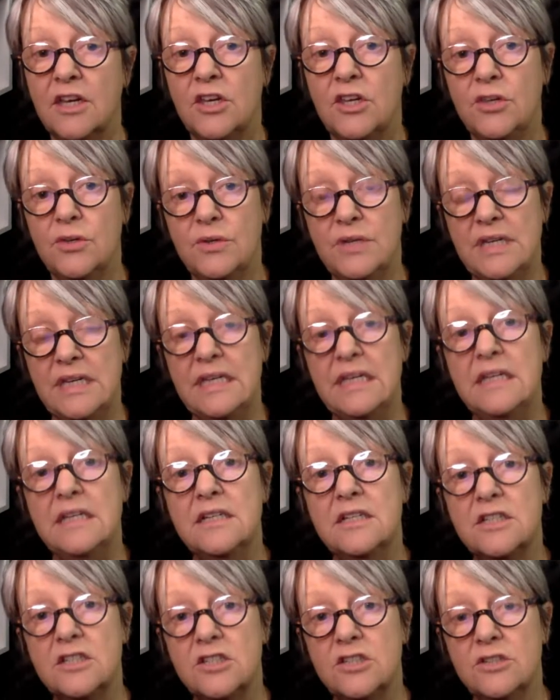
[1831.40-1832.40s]
You
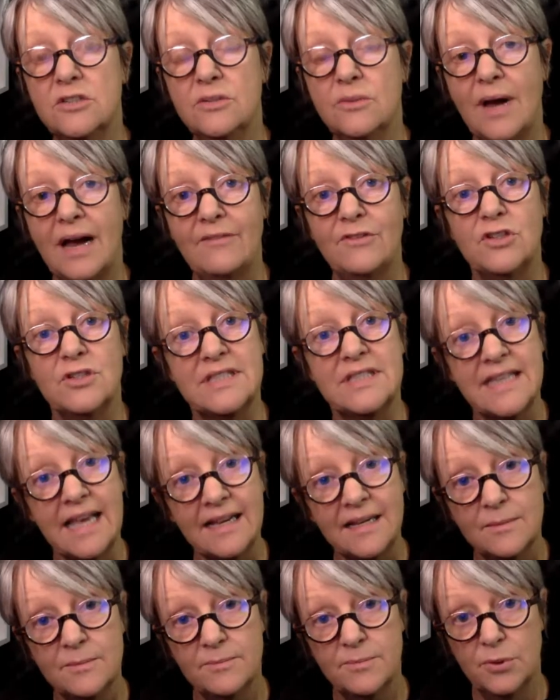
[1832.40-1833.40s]
need to have your
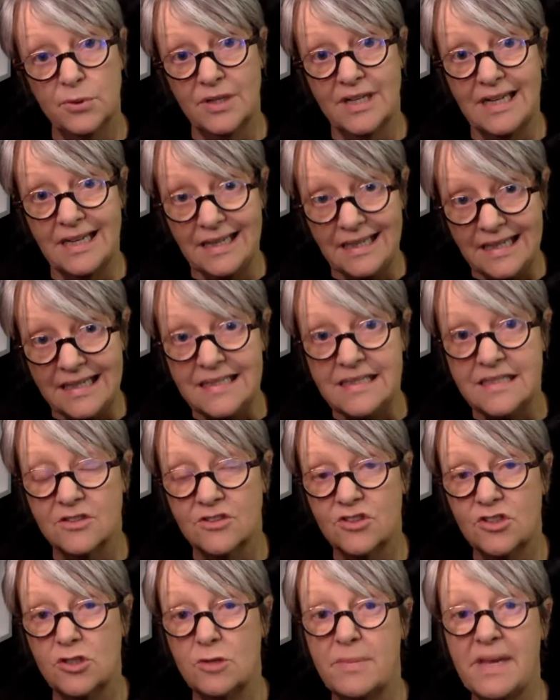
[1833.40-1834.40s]
second book at least
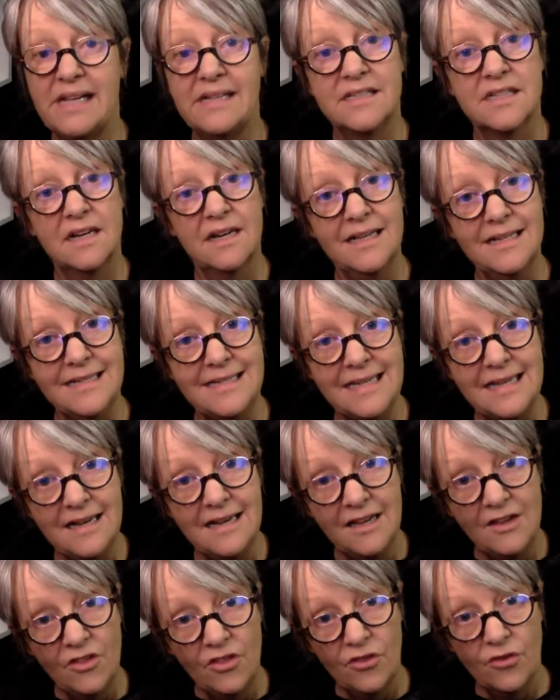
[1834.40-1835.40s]
under your belt,
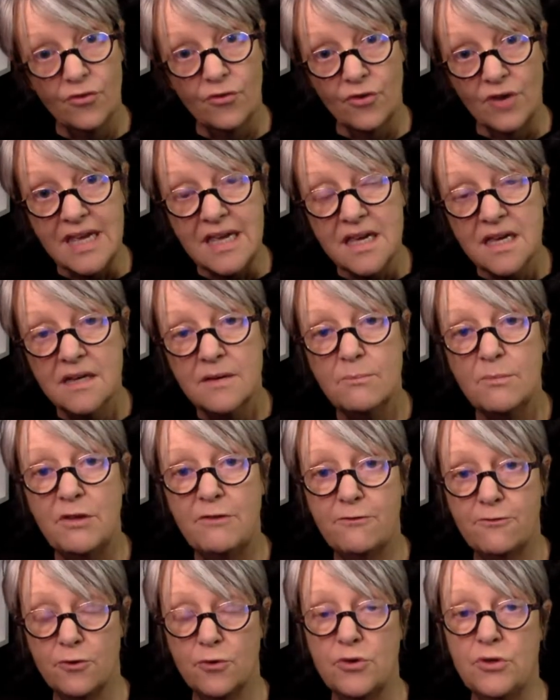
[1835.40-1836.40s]
ideally 3,
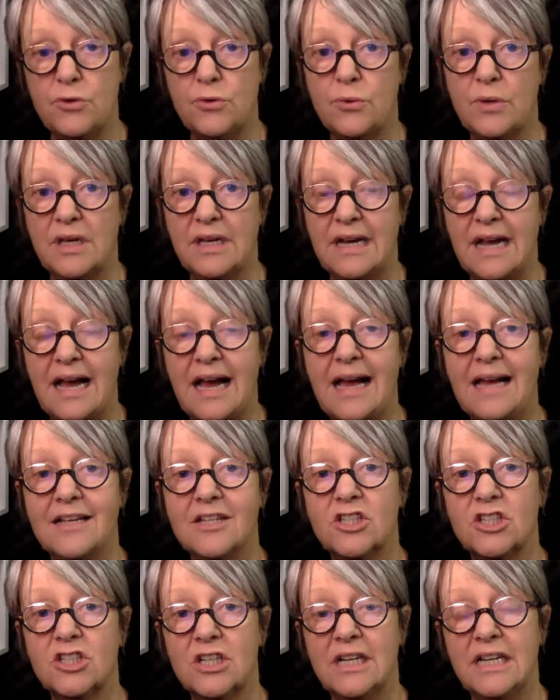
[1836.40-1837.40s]
before you can
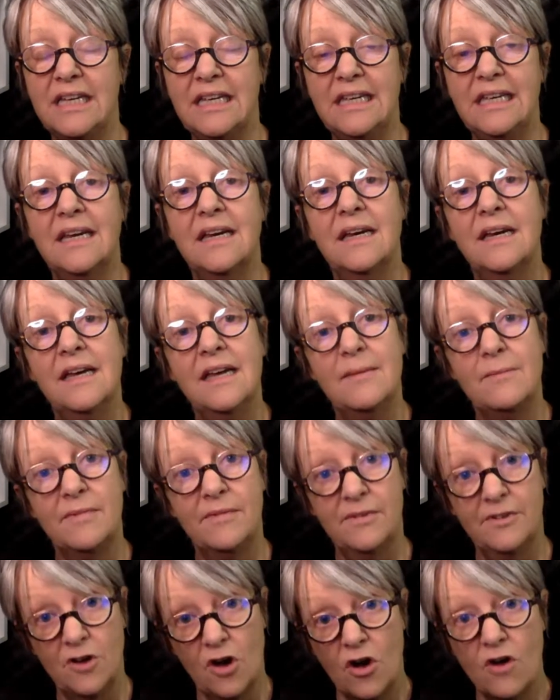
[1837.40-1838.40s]
actually
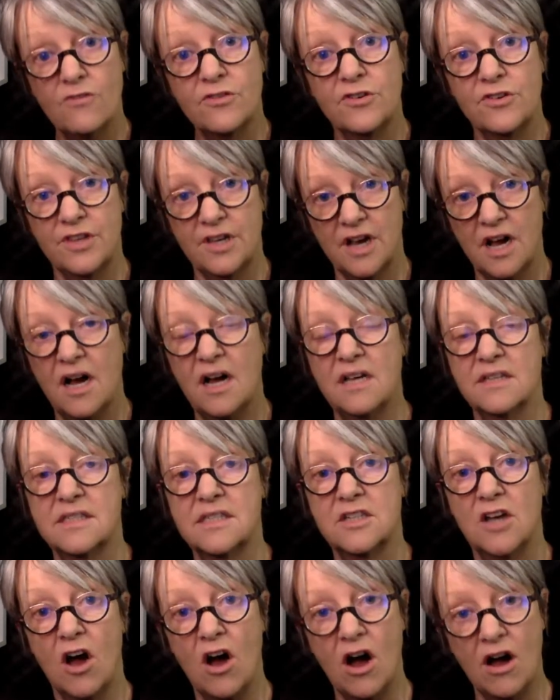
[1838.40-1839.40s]
cover the
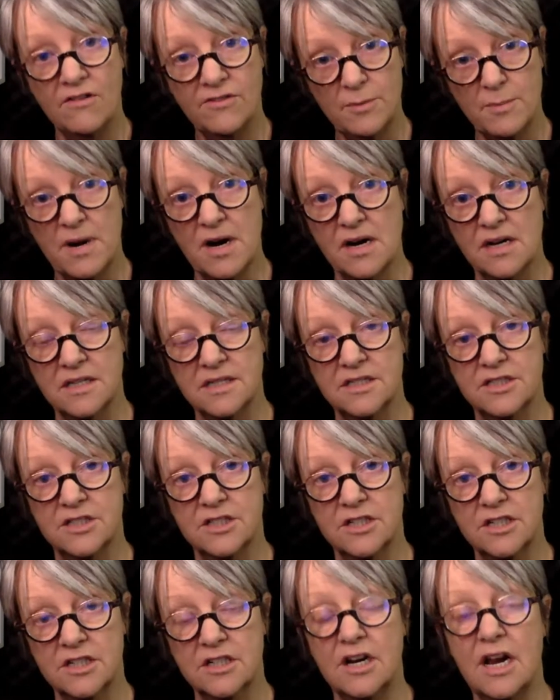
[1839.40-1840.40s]
cost of a
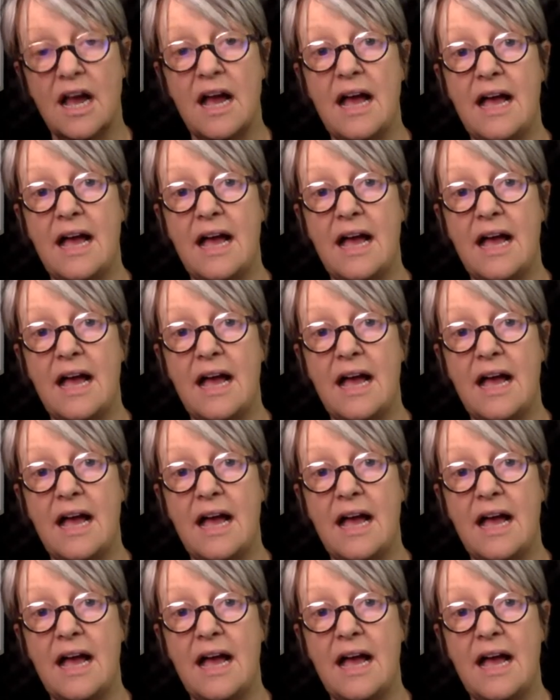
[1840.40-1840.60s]
marketer